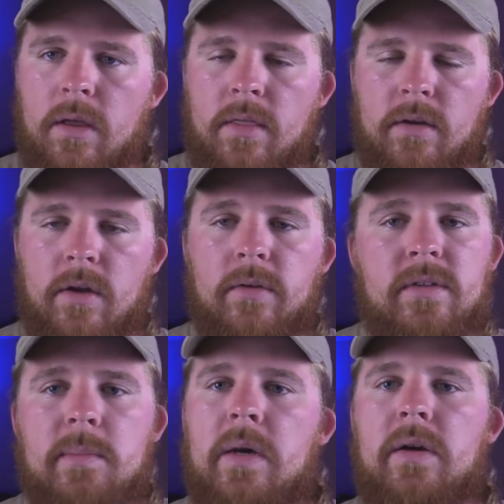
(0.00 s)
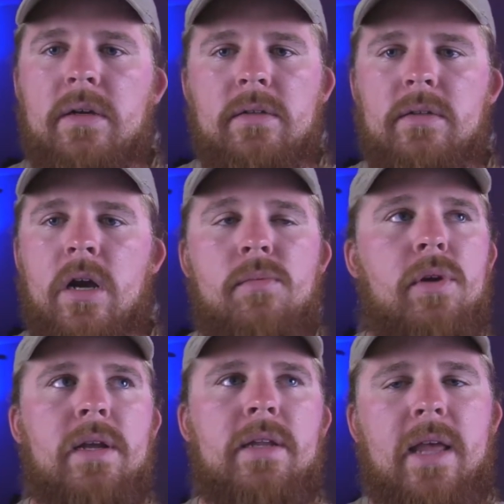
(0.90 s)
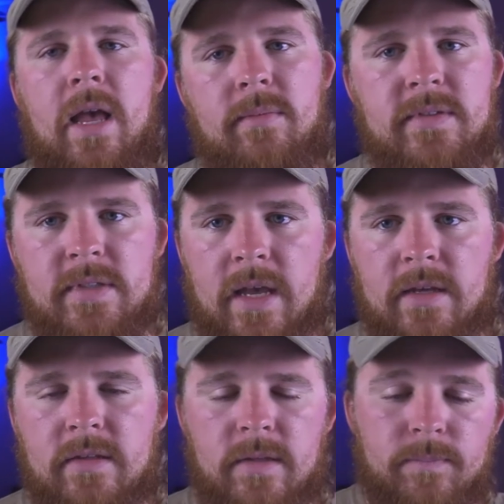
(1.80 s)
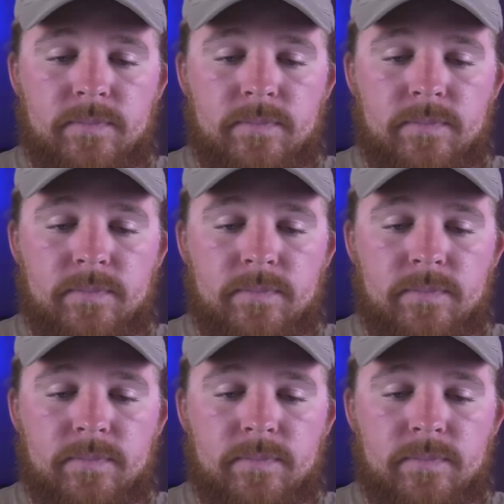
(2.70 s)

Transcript: that talks about upgrade to Gab's site,